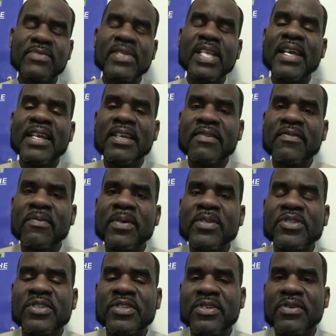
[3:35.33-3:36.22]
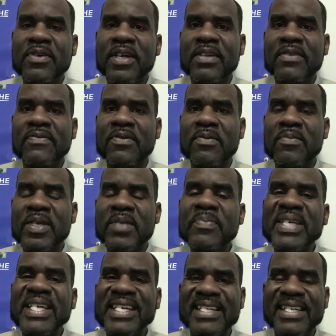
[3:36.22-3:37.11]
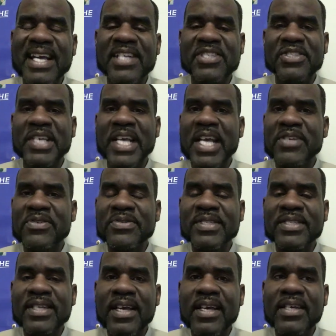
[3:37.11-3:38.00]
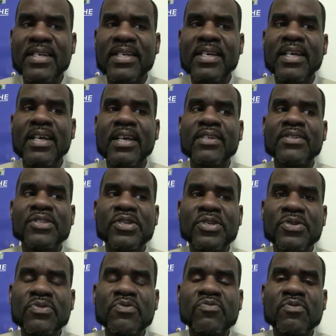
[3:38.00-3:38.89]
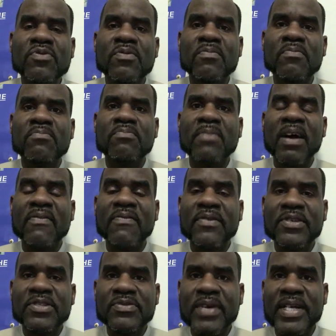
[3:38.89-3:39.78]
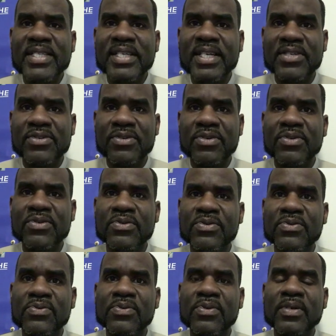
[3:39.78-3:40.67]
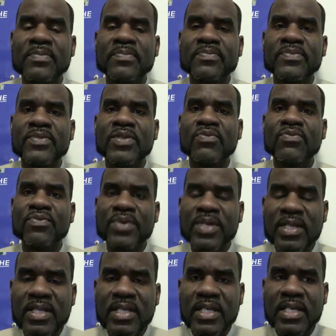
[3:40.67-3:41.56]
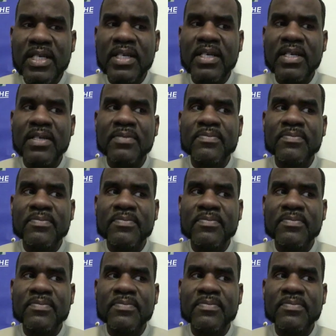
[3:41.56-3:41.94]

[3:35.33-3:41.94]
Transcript: I give much of the credit for me being an educator today to my first grade teacher, who really